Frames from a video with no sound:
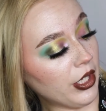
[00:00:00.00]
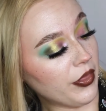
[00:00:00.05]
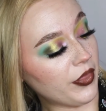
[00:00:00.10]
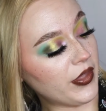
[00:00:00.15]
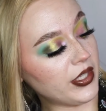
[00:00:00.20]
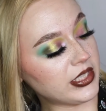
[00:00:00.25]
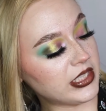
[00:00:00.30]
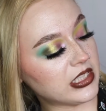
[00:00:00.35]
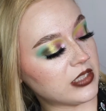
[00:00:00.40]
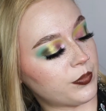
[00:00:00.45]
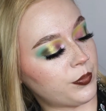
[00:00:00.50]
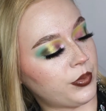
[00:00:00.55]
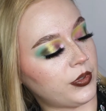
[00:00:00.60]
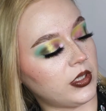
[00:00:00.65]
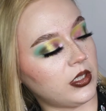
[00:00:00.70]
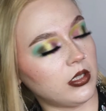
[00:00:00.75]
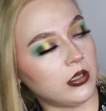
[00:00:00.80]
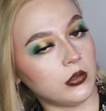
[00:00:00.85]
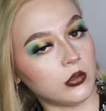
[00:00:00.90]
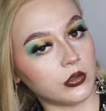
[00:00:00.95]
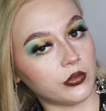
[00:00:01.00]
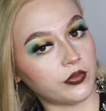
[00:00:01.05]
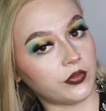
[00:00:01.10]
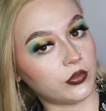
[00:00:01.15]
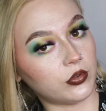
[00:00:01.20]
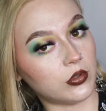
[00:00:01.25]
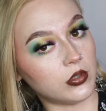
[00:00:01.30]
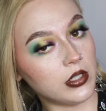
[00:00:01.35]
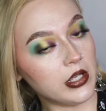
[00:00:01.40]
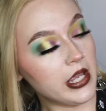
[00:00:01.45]
This is
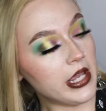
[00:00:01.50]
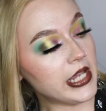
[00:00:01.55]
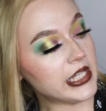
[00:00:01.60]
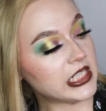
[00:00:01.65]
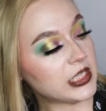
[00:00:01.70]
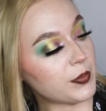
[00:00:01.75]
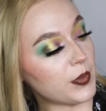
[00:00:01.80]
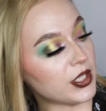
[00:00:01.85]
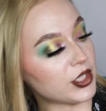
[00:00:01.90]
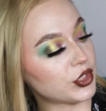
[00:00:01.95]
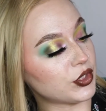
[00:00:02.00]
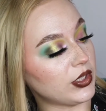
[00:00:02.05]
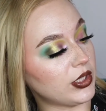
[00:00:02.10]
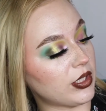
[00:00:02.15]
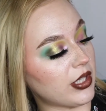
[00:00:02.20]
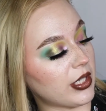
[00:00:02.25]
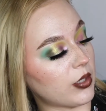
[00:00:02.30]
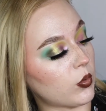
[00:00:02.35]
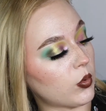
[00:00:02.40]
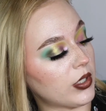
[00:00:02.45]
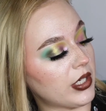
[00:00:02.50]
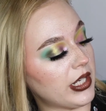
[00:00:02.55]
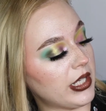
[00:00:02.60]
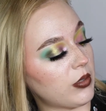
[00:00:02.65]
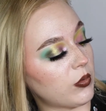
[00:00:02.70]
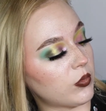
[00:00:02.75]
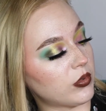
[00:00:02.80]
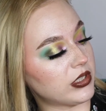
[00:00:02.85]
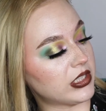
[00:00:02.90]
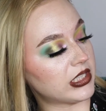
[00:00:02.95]
beautiful, especially like when
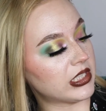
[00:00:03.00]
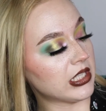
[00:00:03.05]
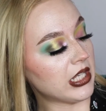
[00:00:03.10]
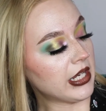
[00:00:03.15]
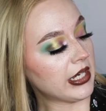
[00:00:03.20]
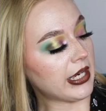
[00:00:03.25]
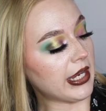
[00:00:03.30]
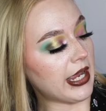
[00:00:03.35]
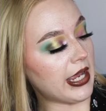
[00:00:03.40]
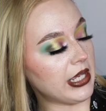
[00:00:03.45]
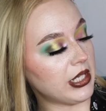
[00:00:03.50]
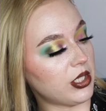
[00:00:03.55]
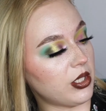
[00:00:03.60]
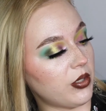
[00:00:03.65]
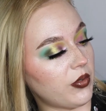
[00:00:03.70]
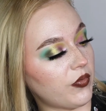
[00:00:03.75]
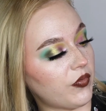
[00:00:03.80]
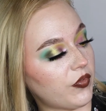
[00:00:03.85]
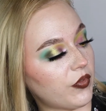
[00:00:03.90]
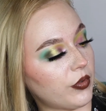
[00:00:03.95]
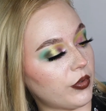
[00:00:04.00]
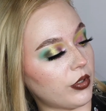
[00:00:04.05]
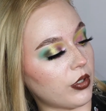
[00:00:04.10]
it was kind of